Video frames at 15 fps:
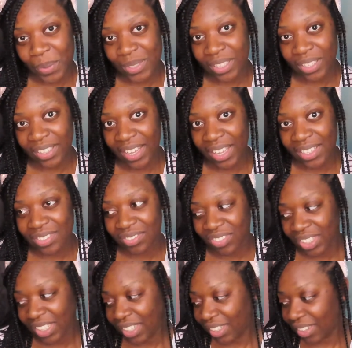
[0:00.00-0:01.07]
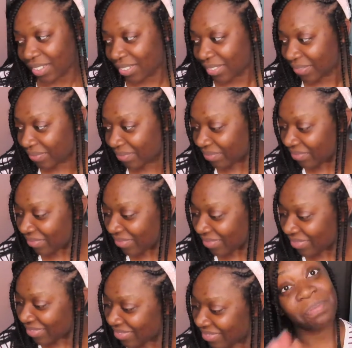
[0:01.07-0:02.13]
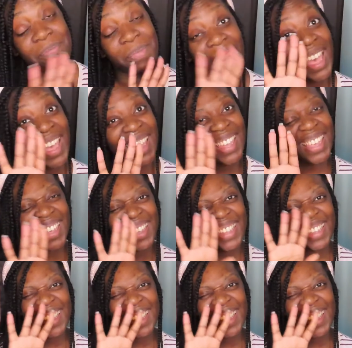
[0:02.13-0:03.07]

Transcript: posts her next video. Bye.